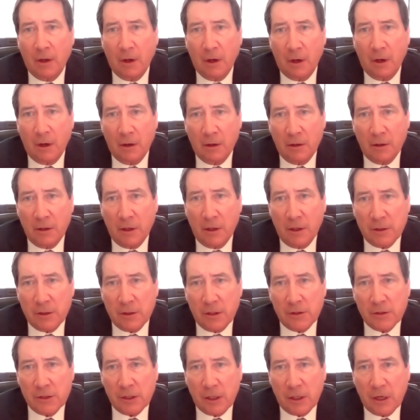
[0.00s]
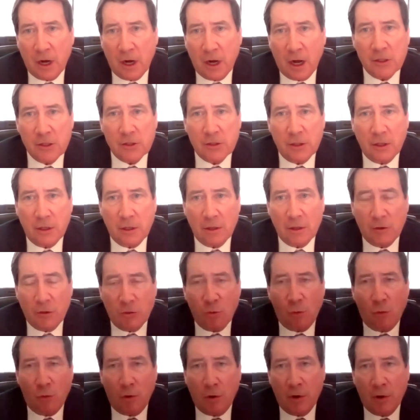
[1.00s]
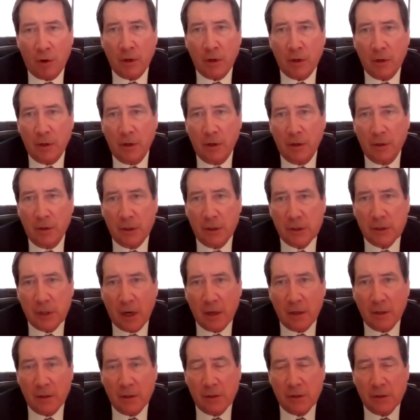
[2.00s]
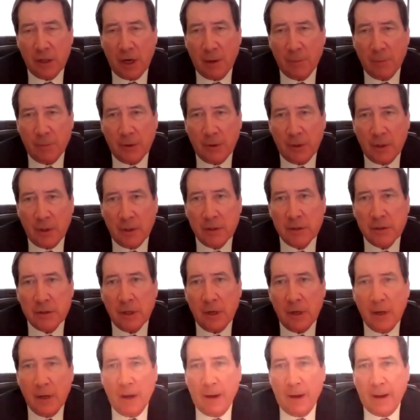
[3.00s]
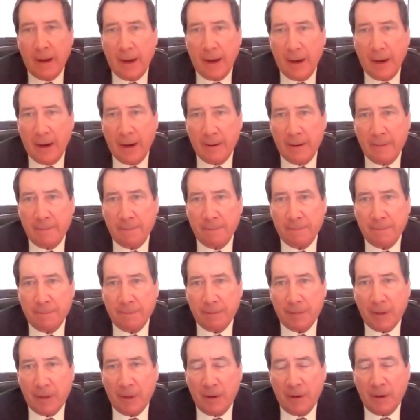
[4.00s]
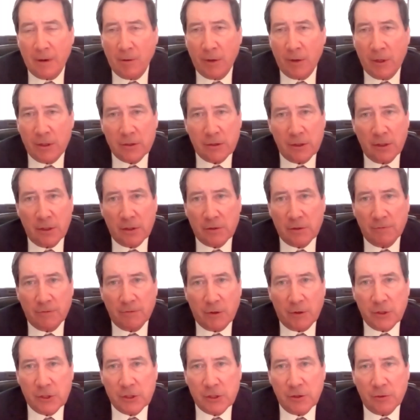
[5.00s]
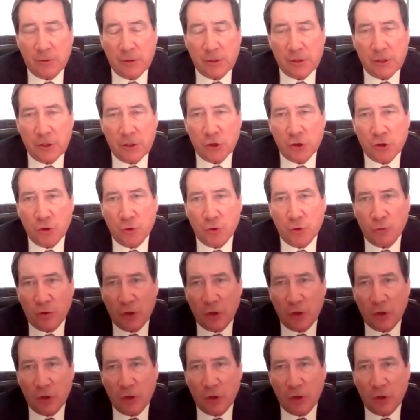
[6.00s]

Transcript: Uh, it's it's a constant thorn in the side of the Japanese, and you know, it's a, it's a very serious issue.